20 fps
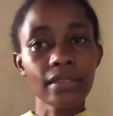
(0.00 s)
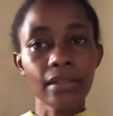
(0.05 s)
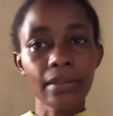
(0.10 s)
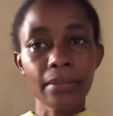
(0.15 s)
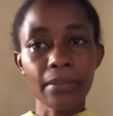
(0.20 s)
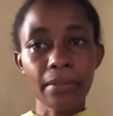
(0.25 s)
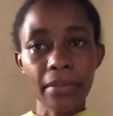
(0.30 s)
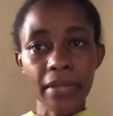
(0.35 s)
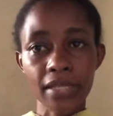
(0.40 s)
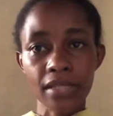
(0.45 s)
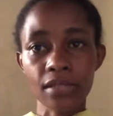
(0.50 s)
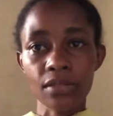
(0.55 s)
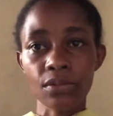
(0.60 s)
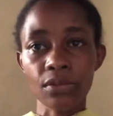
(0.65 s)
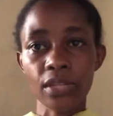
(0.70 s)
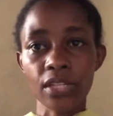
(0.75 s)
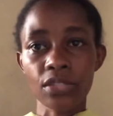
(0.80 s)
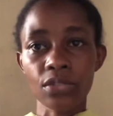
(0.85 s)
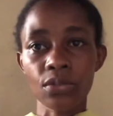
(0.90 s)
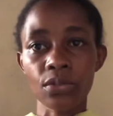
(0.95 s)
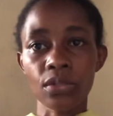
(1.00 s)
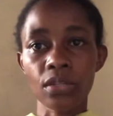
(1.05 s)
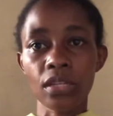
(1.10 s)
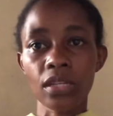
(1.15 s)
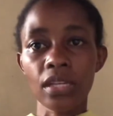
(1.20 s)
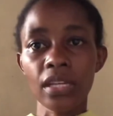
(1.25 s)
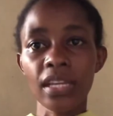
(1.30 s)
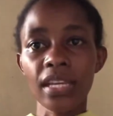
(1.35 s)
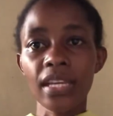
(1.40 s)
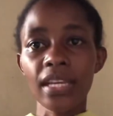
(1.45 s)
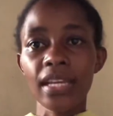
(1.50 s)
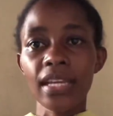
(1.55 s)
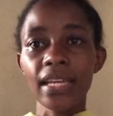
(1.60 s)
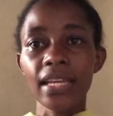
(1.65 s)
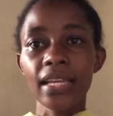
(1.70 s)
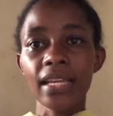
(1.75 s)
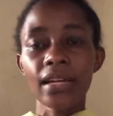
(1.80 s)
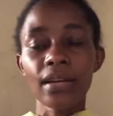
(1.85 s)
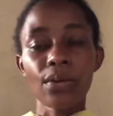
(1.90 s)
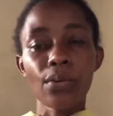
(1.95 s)
menstruation.
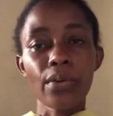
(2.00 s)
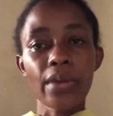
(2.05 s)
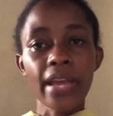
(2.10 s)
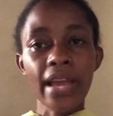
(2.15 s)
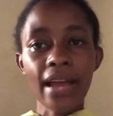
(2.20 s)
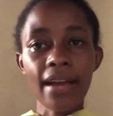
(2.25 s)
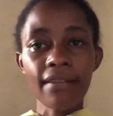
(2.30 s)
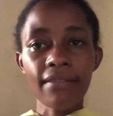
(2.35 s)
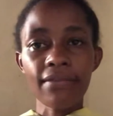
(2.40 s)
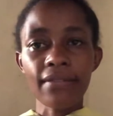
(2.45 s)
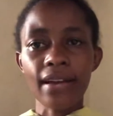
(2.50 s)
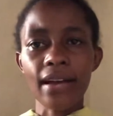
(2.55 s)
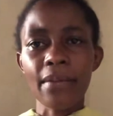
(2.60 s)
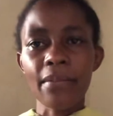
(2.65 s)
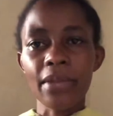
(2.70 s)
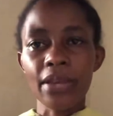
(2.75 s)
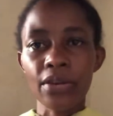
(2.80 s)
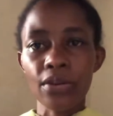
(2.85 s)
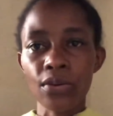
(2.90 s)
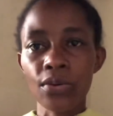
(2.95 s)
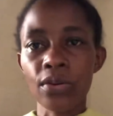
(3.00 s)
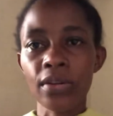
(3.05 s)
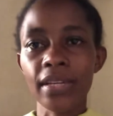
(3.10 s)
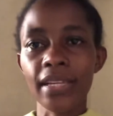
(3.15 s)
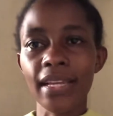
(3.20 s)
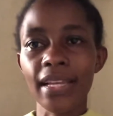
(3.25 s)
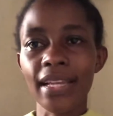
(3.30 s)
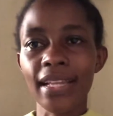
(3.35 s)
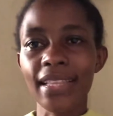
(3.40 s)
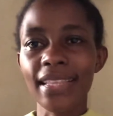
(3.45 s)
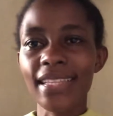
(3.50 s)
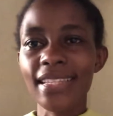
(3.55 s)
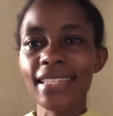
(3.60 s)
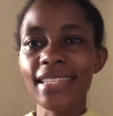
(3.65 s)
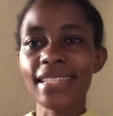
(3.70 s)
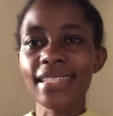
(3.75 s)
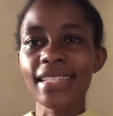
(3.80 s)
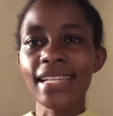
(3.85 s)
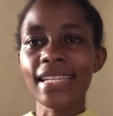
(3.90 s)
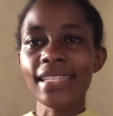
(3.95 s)
We have amenorrhea. This is
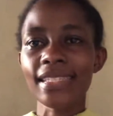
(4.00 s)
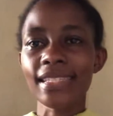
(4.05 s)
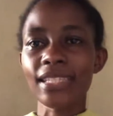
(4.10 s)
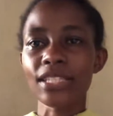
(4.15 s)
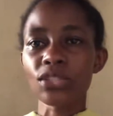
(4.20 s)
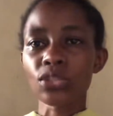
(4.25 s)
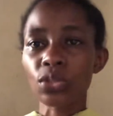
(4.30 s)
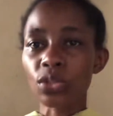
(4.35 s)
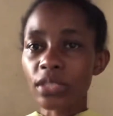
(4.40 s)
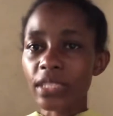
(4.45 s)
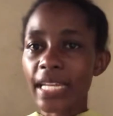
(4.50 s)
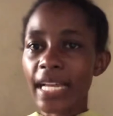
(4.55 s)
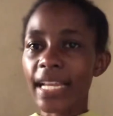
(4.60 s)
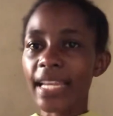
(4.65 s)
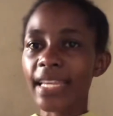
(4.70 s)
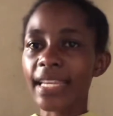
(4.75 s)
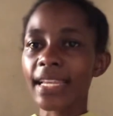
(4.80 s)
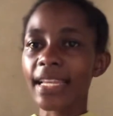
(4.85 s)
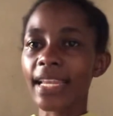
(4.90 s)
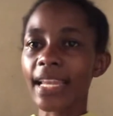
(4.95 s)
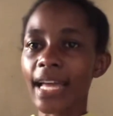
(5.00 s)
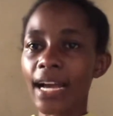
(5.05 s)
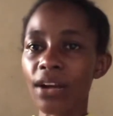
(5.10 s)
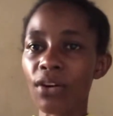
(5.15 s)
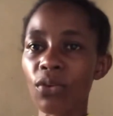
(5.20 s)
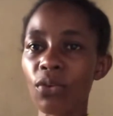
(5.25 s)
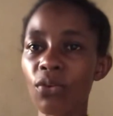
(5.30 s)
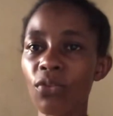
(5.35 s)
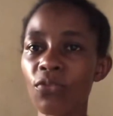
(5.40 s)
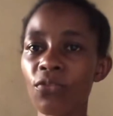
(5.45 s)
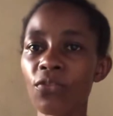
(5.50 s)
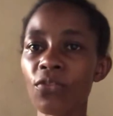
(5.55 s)
just totally lack of